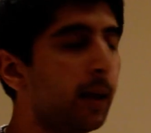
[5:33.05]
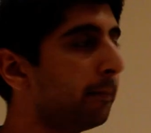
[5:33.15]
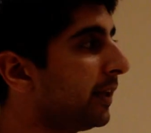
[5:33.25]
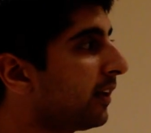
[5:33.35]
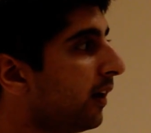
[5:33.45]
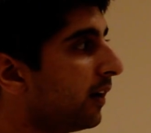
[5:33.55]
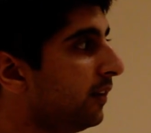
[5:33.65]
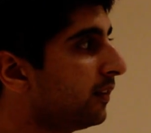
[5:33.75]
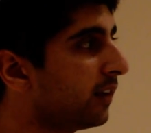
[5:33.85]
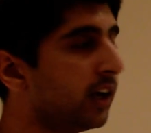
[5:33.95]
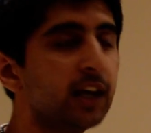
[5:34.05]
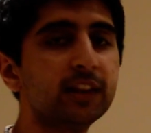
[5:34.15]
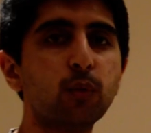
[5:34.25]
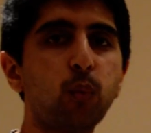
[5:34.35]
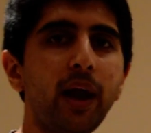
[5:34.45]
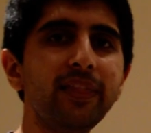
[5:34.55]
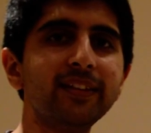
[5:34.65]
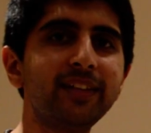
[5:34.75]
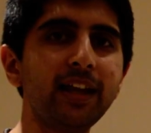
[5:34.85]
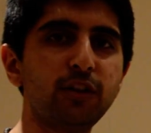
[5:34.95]
because the way
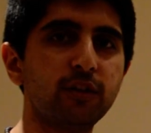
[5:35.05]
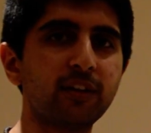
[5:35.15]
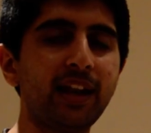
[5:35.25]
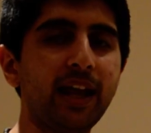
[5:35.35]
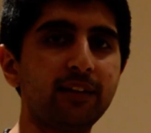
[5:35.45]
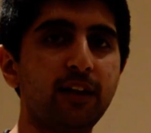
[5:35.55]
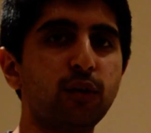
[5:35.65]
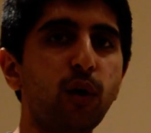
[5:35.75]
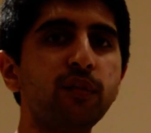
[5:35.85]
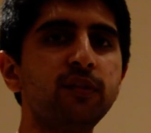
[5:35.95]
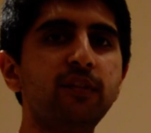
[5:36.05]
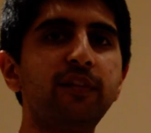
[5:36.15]
the data is collected is often